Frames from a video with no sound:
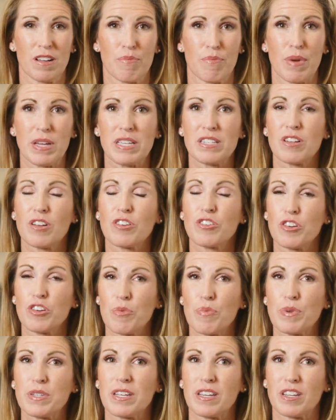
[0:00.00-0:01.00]
based on your
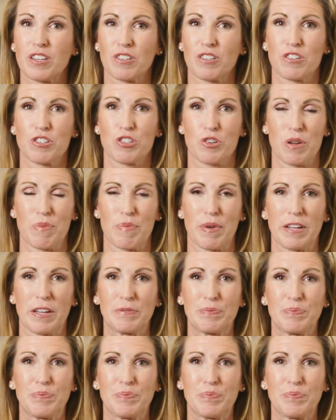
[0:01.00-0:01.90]
particular treatment.